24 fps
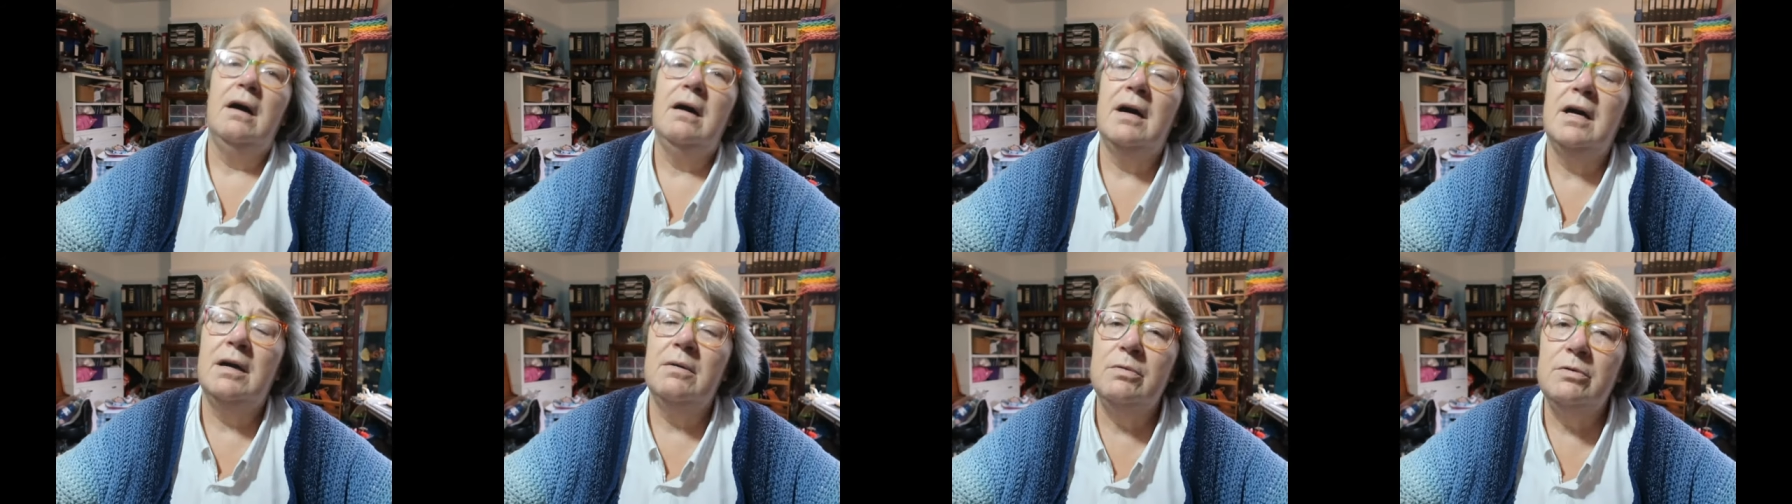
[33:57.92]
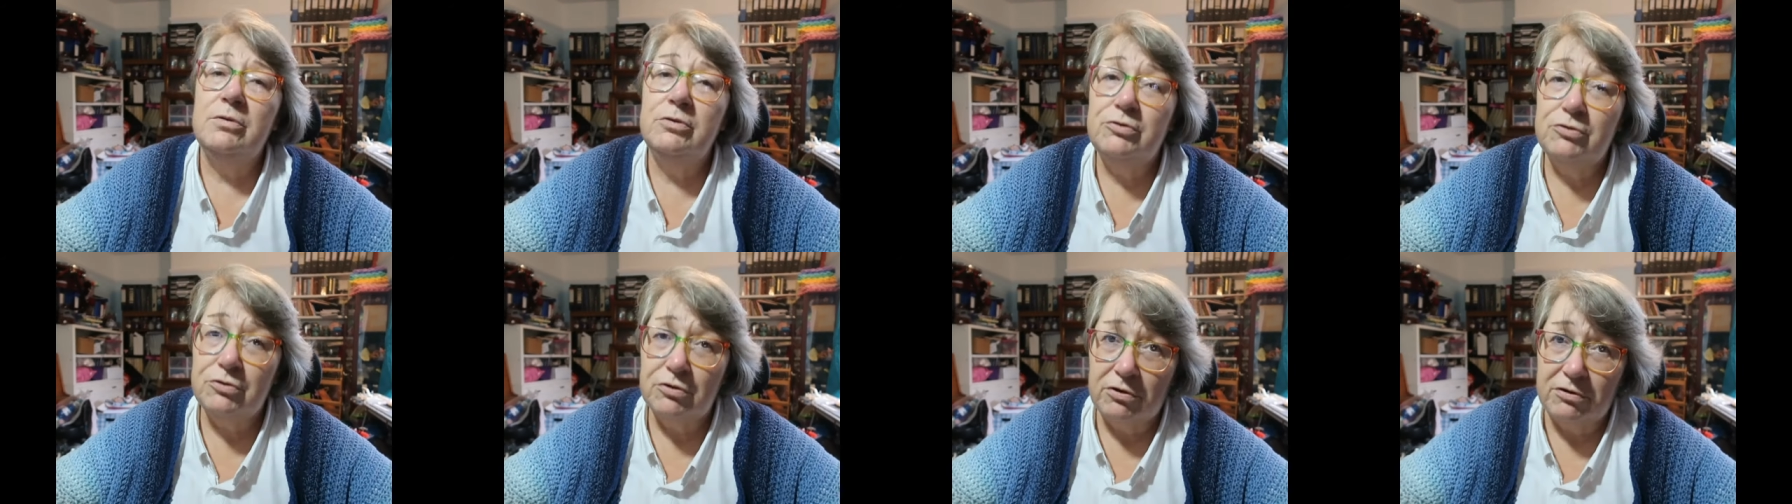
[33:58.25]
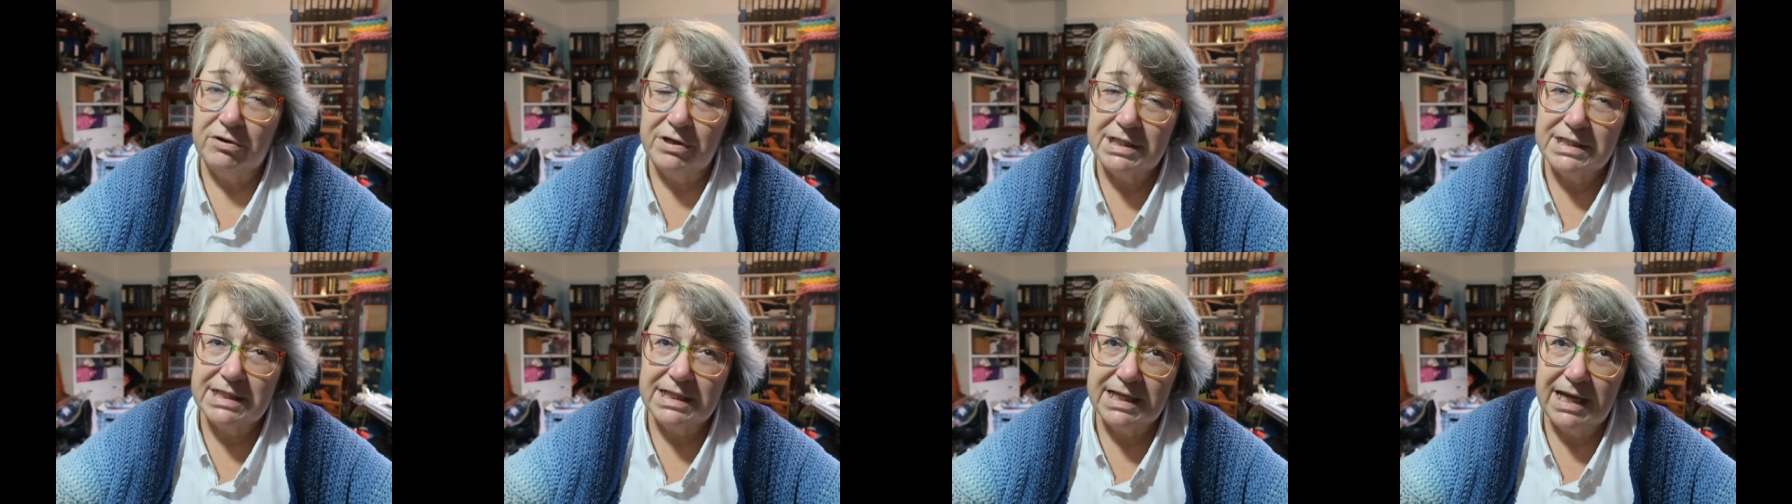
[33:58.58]
I will
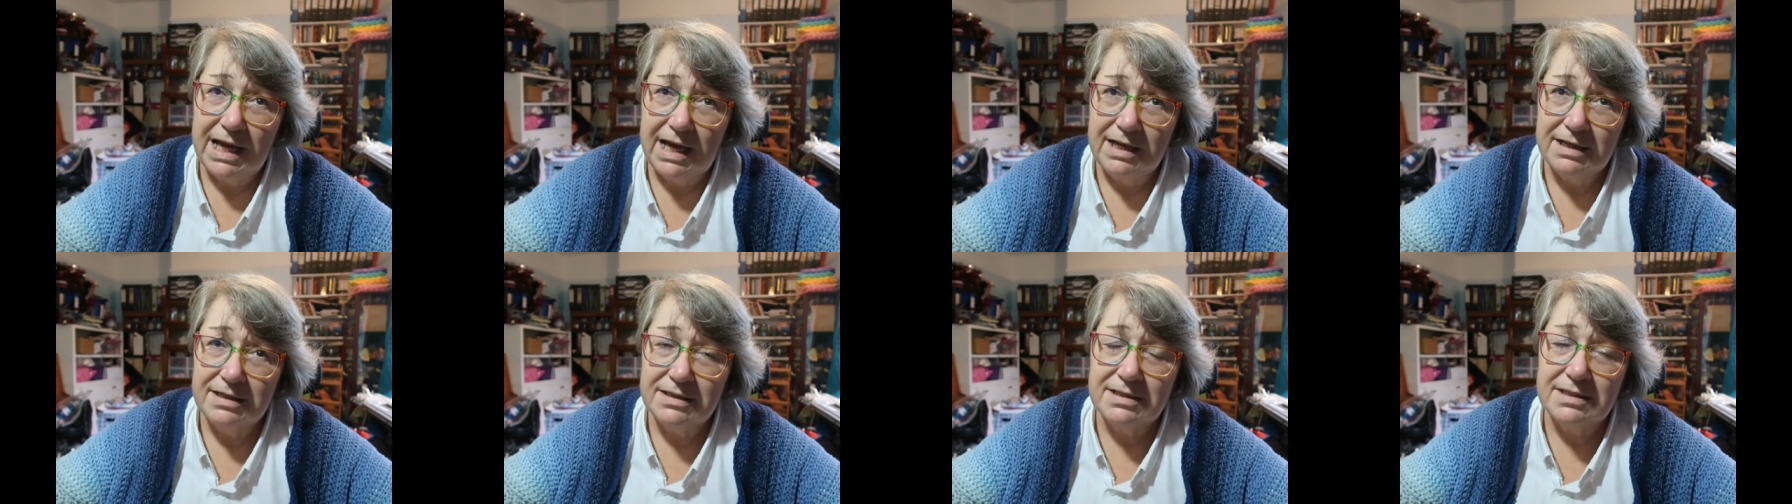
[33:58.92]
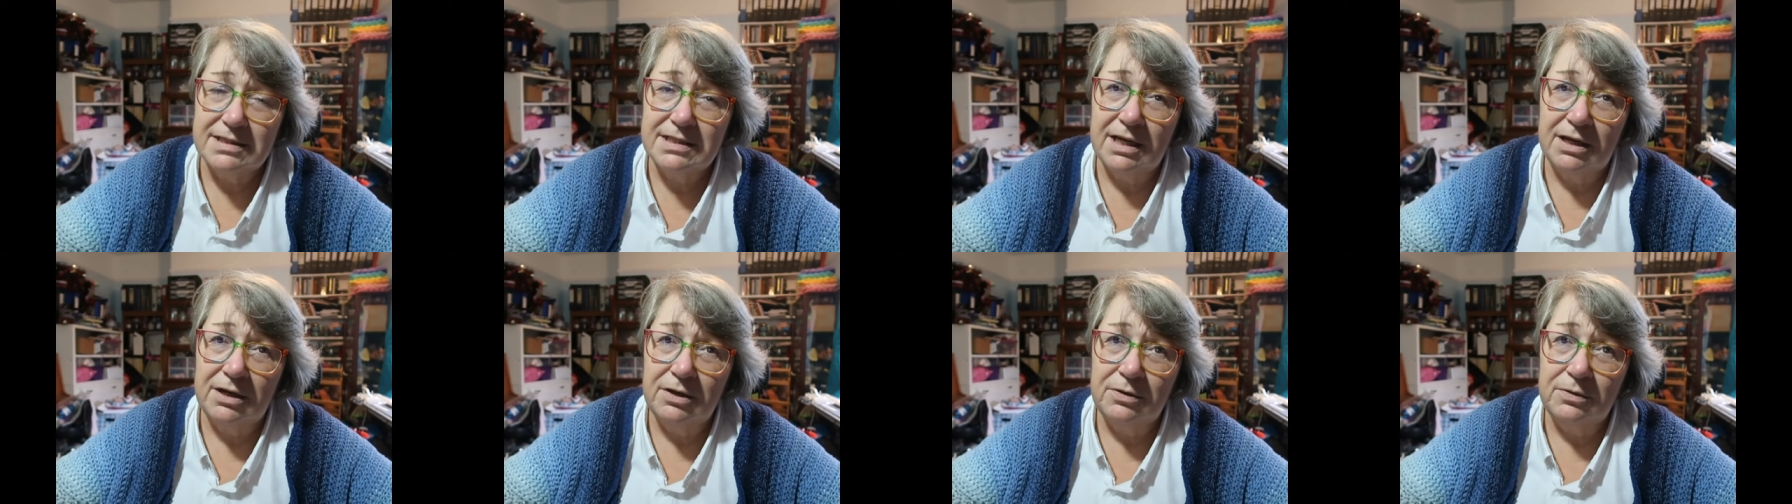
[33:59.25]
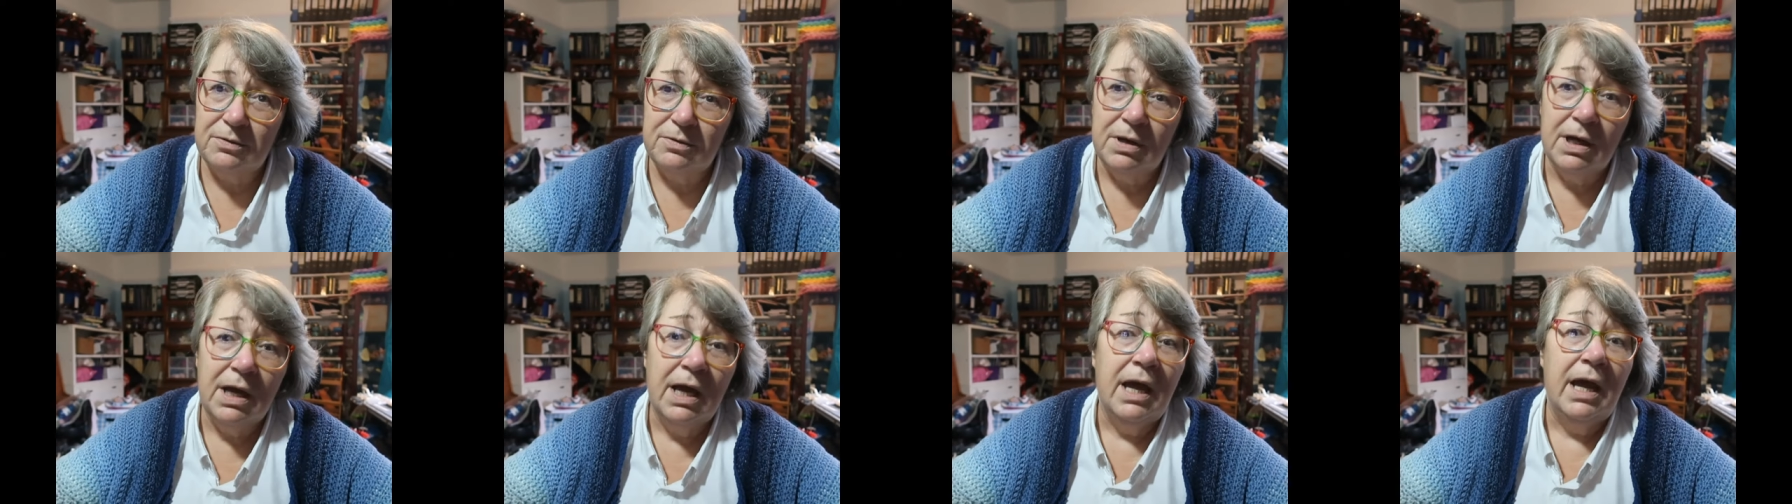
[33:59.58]
draw it again.
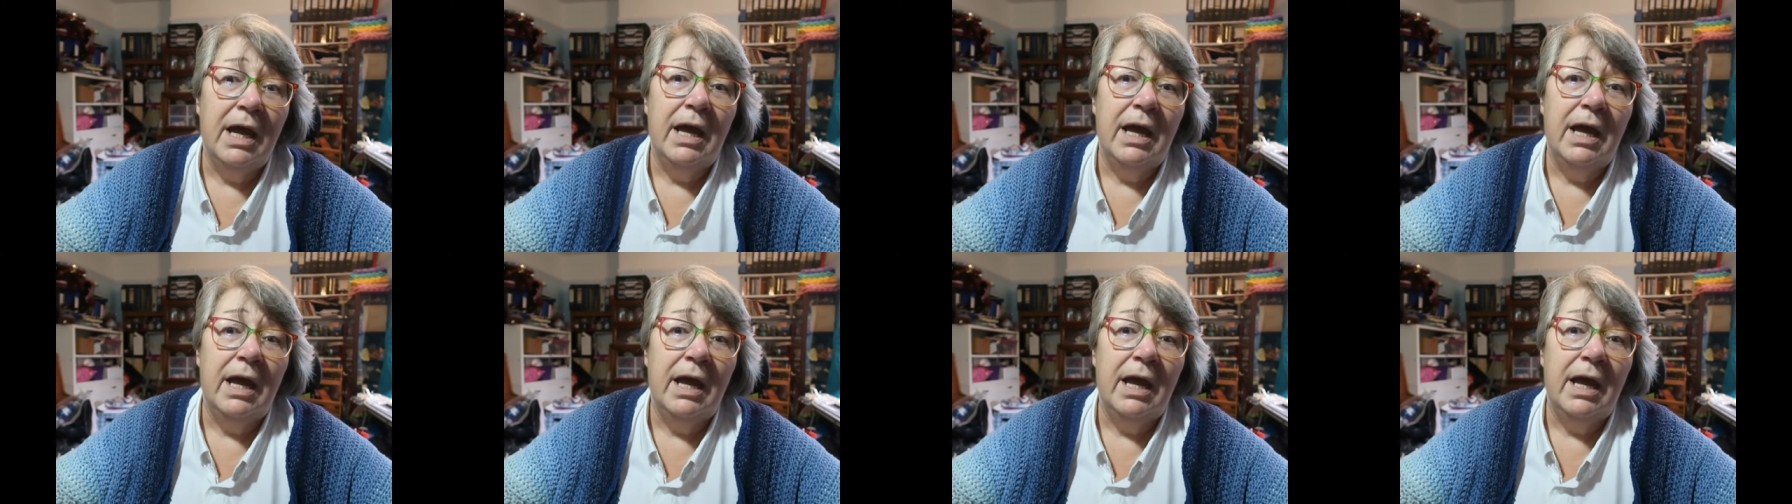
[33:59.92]
So